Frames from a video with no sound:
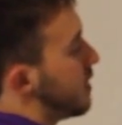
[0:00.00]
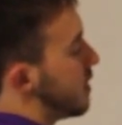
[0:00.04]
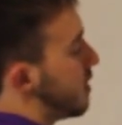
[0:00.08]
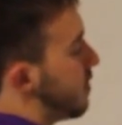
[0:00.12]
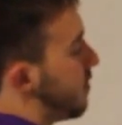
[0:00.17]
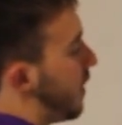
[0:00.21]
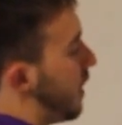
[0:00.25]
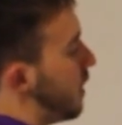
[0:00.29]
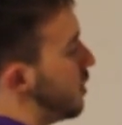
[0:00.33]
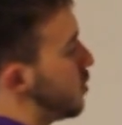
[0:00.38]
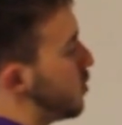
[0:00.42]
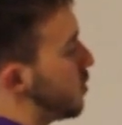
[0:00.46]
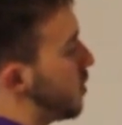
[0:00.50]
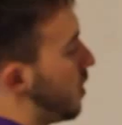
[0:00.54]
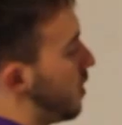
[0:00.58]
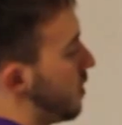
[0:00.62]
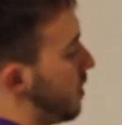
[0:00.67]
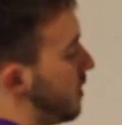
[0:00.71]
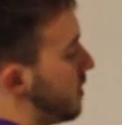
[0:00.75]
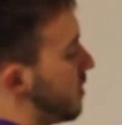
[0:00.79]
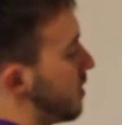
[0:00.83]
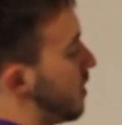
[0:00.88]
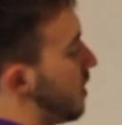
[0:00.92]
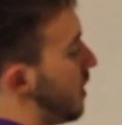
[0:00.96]
is if I draw
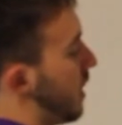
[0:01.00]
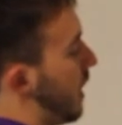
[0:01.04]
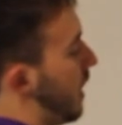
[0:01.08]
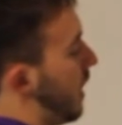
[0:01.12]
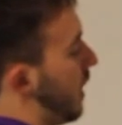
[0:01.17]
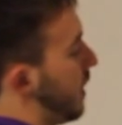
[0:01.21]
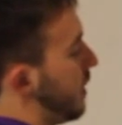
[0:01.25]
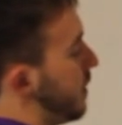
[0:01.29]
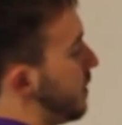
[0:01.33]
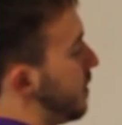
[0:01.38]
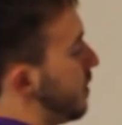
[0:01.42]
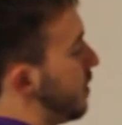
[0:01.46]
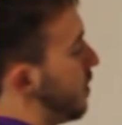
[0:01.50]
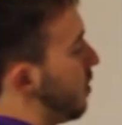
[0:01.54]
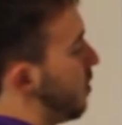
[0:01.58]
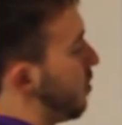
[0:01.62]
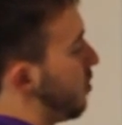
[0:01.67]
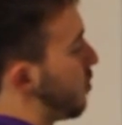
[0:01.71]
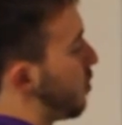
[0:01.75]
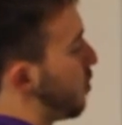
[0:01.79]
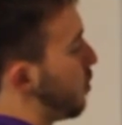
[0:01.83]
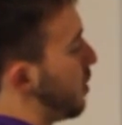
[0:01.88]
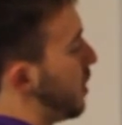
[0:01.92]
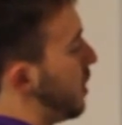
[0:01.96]
this line
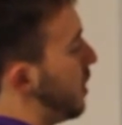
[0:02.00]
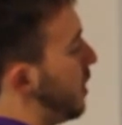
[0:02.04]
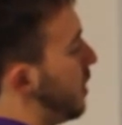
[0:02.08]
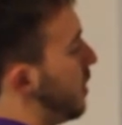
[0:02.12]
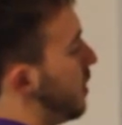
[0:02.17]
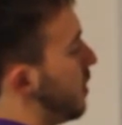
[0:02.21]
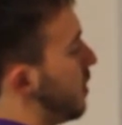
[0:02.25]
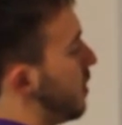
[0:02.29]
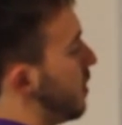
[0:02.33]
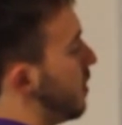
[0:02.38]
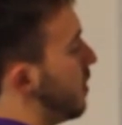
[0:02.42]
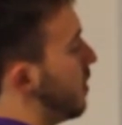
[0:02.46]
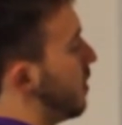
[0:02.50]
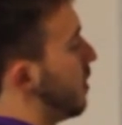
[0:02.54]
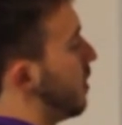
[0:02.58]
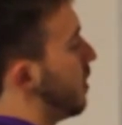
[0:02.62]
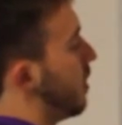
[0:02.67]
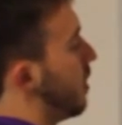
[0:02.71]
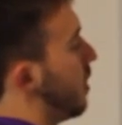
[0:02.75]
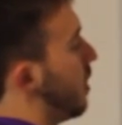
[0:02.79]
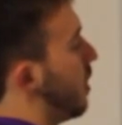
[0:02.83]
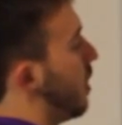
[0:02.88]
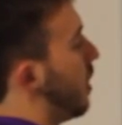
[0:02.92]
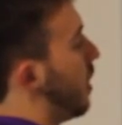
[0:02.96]
from here
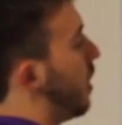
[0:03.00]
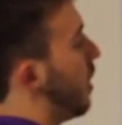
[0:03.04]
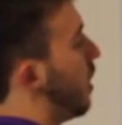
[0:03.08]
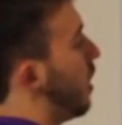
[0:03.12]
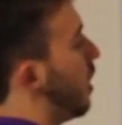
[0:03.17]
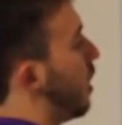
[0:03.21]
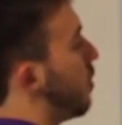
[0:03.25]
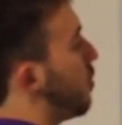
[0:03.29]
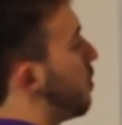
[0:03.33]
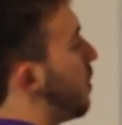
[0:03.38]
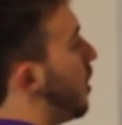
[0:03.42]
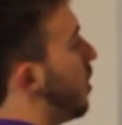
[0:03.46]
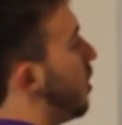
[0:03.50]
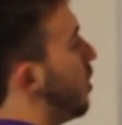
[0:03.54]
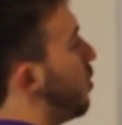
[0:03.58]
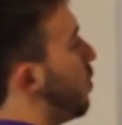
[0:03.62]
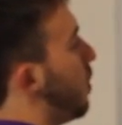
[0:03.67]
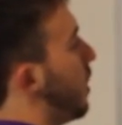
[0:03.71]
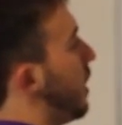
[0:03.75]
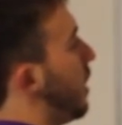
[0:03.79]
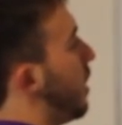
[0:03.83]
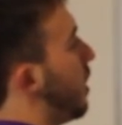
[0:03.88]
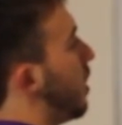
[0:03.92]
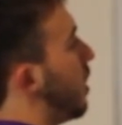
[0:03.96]
up, all the
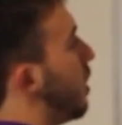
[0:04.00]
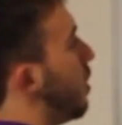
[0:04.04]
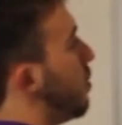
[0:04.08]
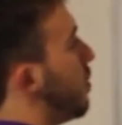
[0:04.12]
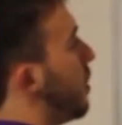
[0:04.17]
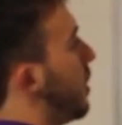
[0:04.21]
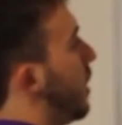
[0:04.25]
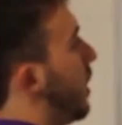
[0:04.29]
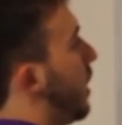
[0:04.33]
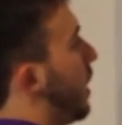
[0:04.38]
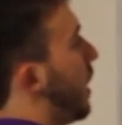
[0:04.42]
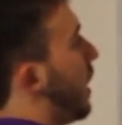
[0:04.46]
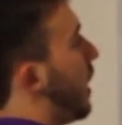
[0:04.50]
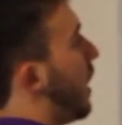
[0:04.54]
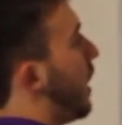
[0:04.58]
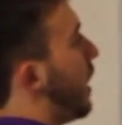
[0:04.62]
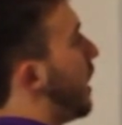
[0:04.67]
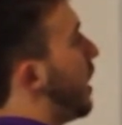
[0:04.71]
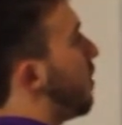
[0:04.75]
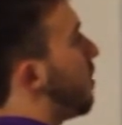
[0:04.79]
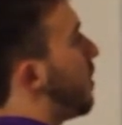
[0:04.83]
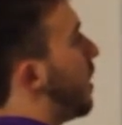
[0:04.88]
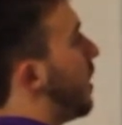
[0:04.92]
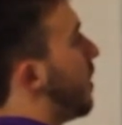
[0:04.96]
way up, and
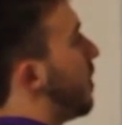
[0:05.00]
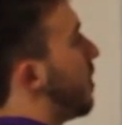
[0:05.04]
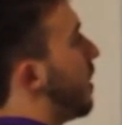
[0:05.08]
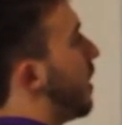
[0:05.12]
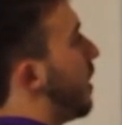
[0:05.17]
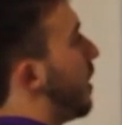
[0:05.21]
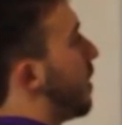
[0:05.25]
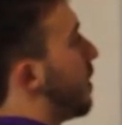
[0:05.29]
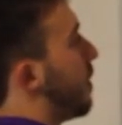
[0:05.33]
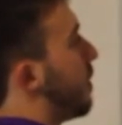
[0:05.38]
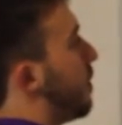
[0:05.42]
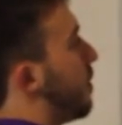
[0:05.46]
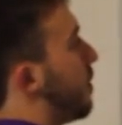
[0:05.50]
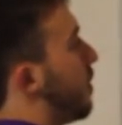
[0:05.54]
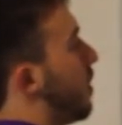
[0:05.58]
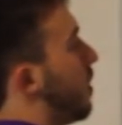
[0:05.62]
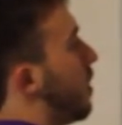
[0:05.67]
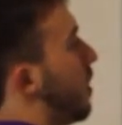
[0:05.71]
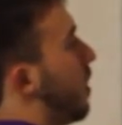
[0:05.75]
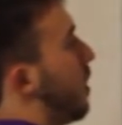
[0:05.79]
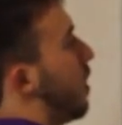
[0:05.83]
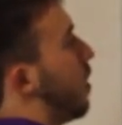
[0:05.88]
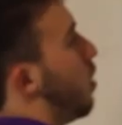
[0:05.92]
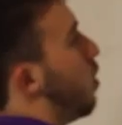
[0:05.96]
I hit right there,
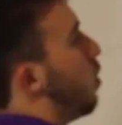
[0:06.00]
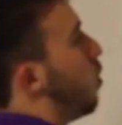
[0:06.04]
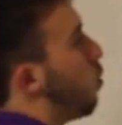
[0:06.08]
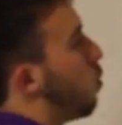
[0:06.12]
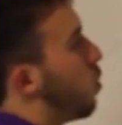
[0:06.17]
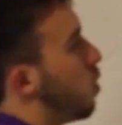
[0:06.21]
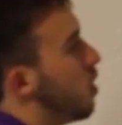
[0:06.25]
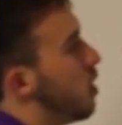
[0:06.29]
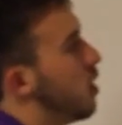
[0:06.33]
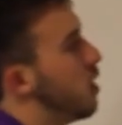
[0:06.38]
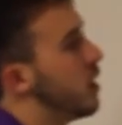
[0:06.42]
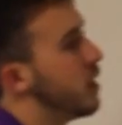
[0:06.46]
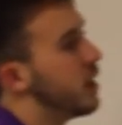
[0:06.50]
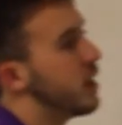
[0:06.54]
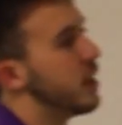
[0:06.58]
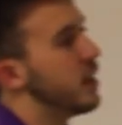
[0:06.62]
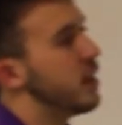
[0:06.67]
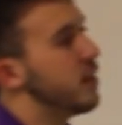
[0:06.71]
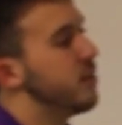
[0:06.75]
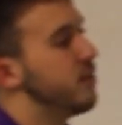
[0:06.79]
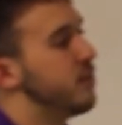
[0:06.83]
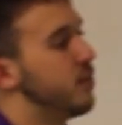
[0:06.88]
we're looking